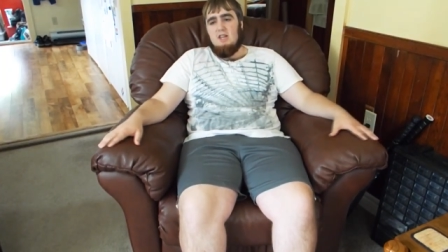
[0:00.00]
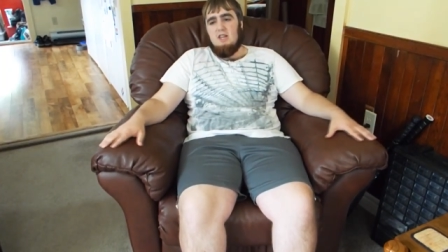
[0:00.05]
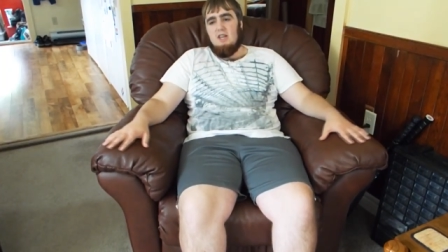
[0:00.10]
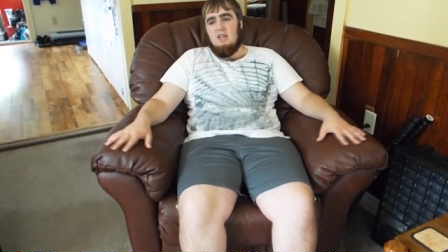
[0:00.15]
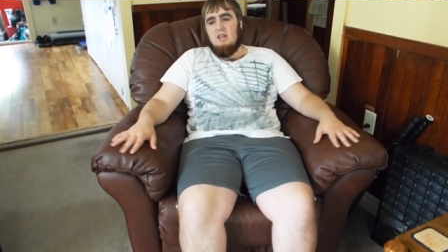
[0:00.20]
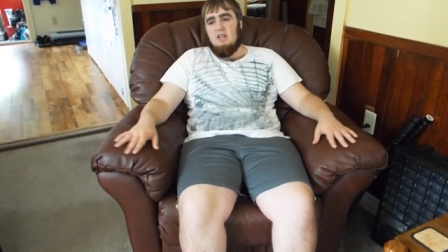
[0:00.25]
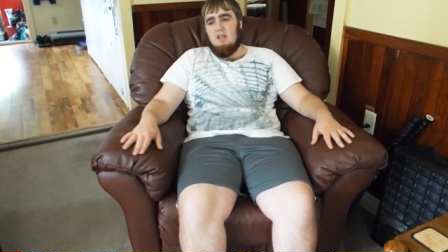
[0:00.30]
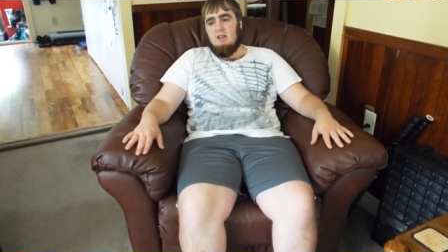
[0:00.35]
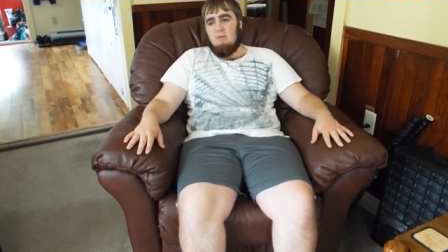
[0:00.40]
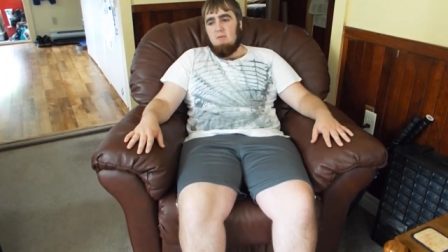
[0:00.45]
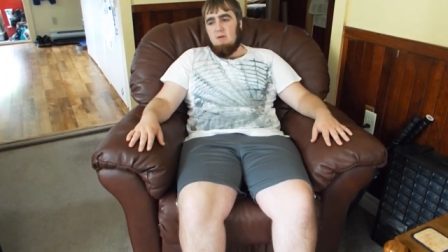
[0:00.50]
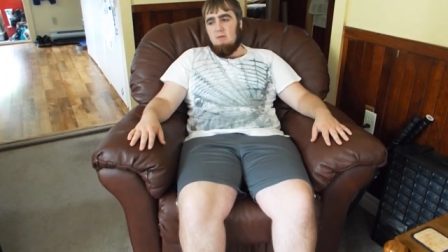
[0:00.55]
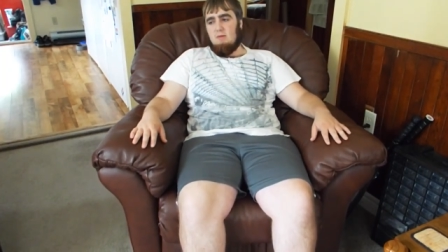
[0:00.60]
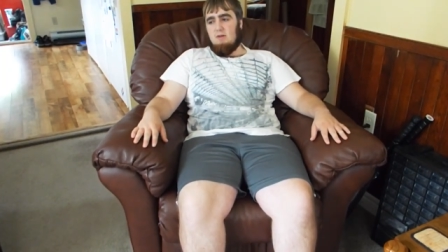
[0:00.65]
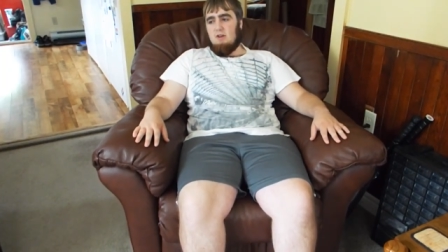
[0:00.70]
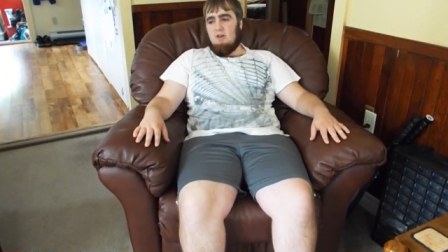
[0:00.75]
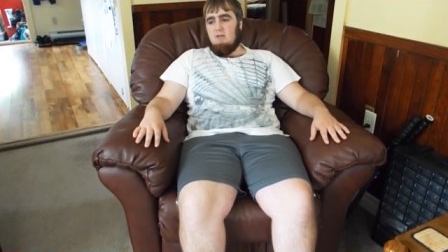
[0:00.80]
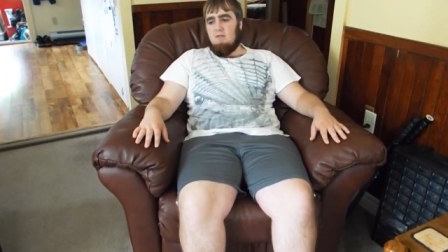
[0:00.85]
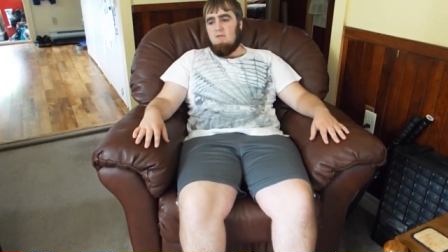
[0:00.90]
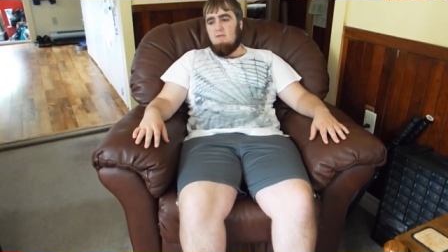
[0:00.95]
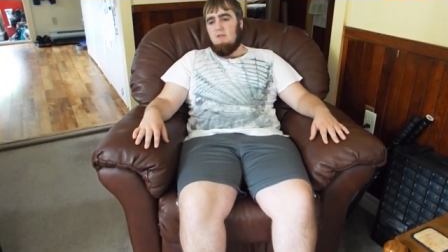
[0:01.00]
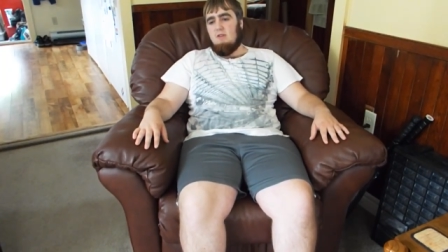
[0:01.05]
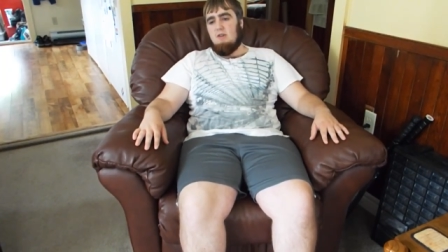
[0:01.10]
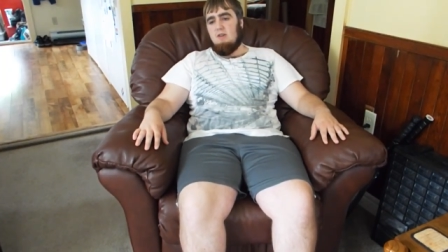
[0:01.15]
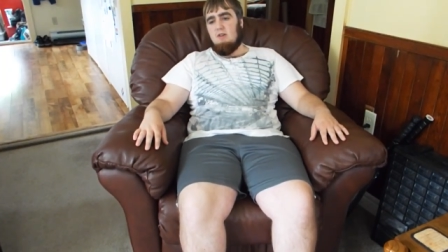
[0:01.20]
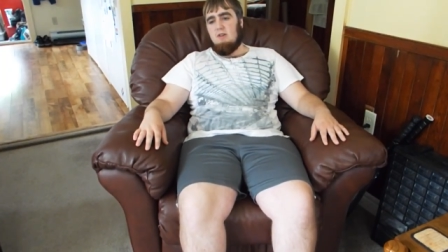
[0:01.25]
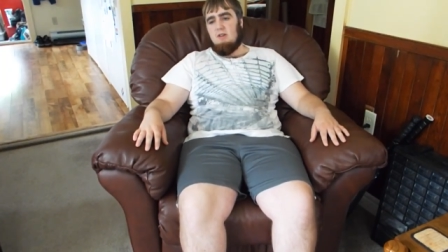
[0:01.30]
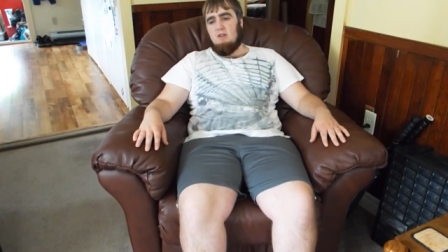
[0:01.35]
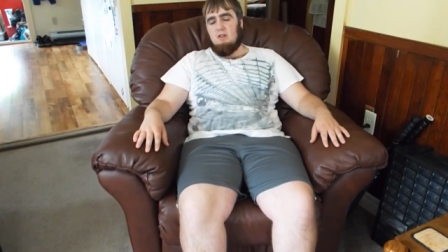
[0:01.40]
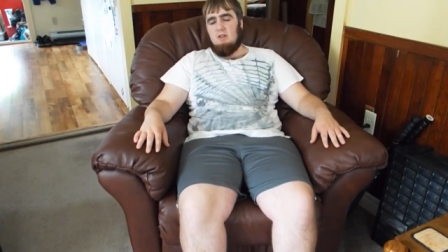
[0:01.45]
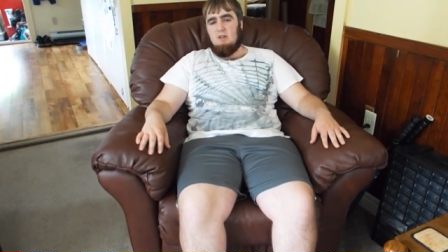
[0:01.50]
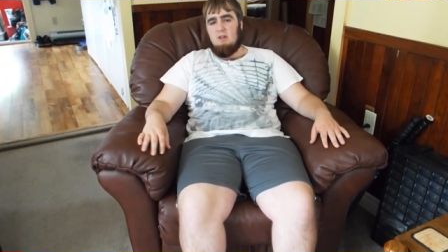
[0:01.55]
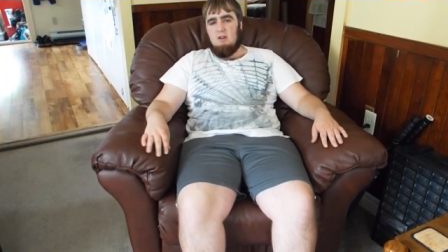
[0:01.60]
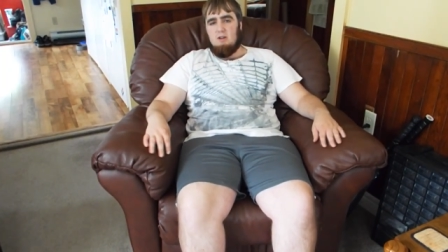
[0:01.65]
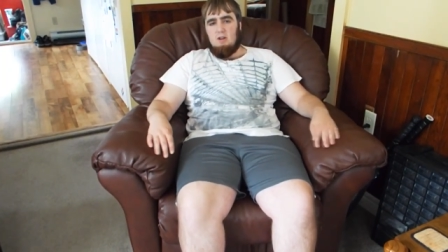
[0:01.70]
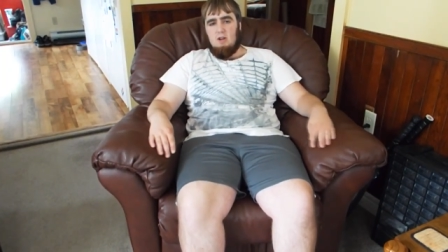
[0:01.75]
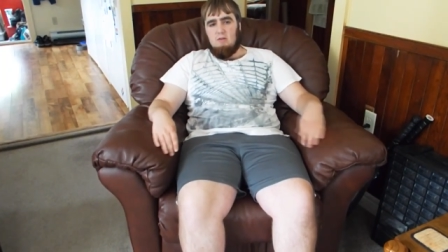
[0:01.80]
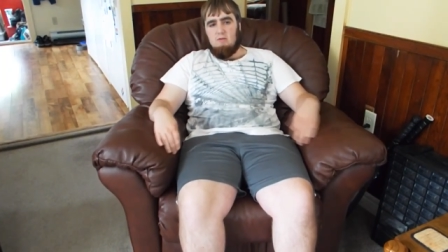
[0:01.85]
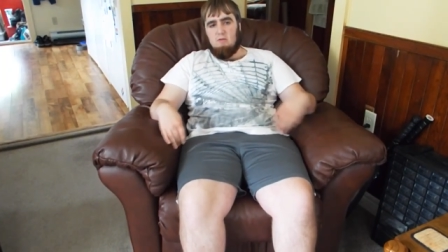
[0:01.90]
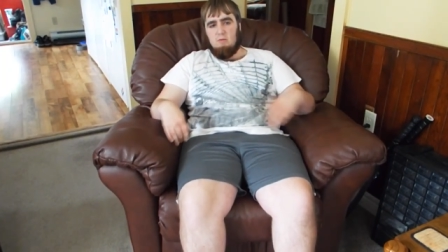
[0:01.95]
Like, it's probably going to feel a little
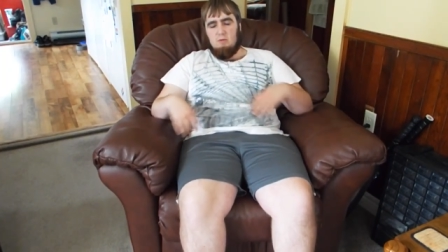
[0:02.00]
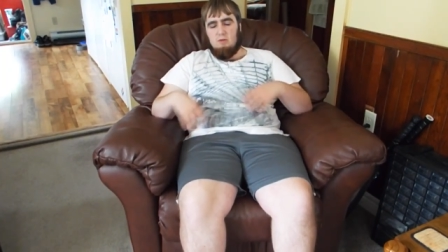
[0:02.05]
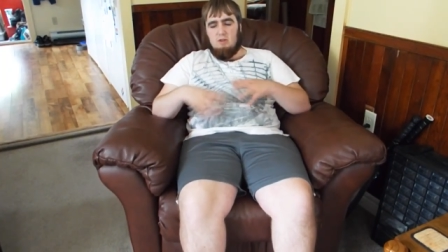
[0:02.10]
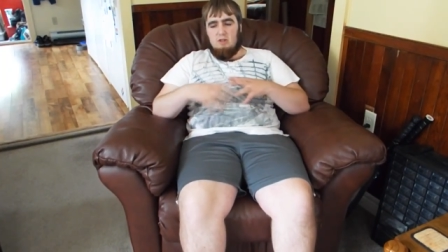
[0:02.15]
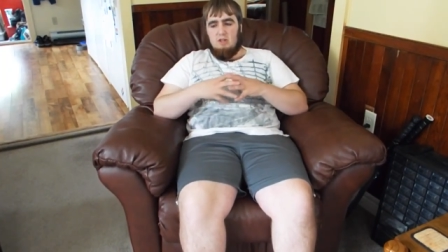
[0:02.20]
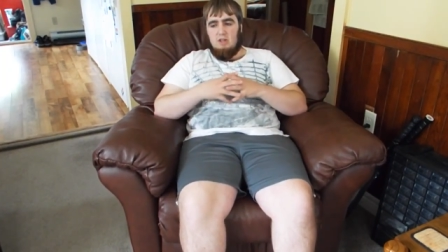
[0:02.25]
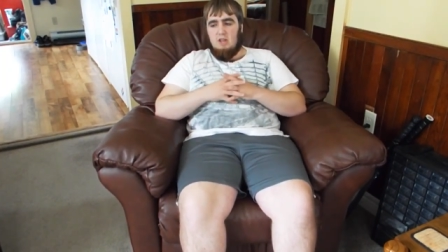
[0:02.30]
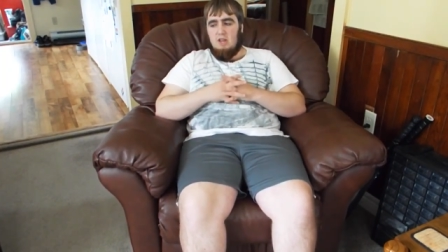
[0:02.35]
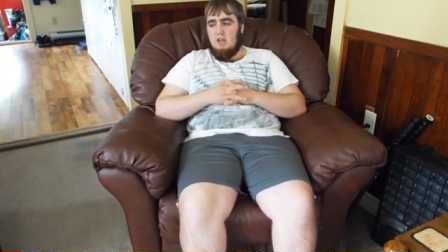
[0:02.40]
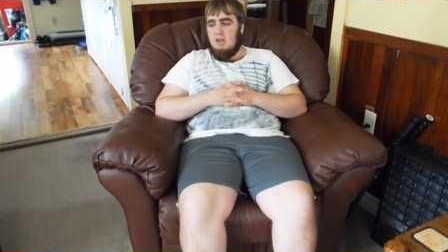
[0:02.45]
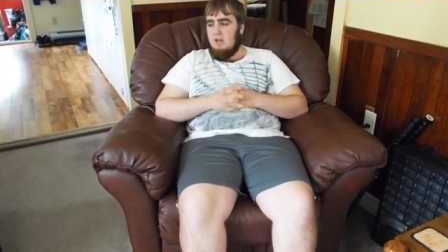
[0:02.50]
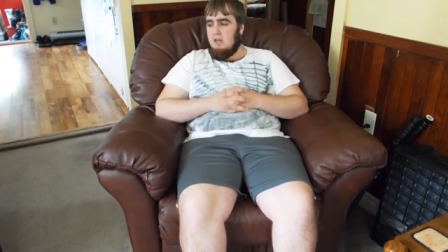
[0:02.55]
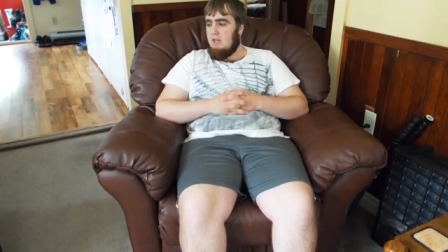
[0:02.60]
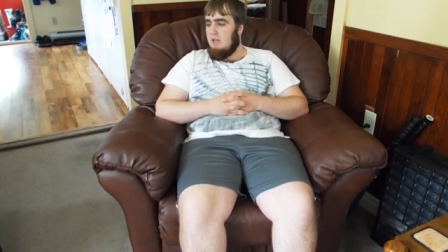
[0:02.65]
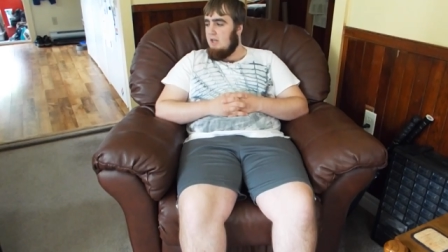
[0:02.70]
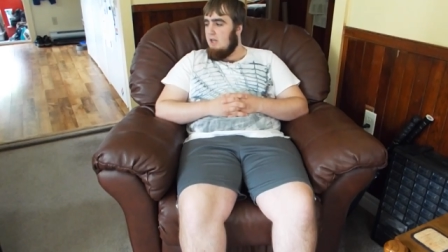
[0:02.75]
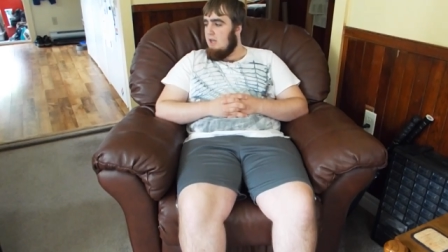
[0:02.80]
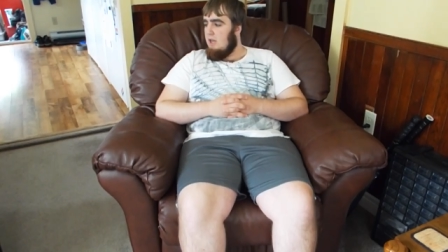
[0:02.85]
uncomfortable in the heat,